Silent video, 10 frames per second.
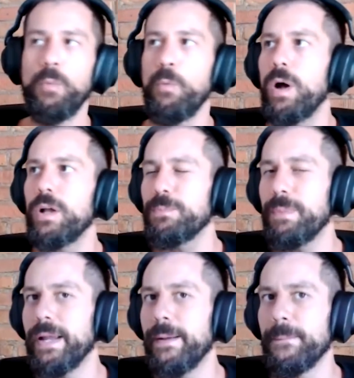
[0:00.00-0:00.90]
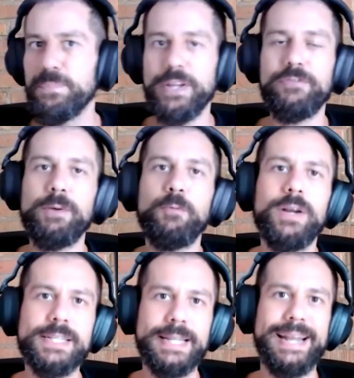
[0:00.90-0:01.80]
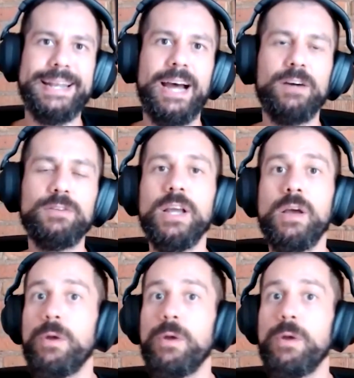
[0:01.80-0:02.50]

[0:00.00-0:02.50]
We want to be different. We want to stand out.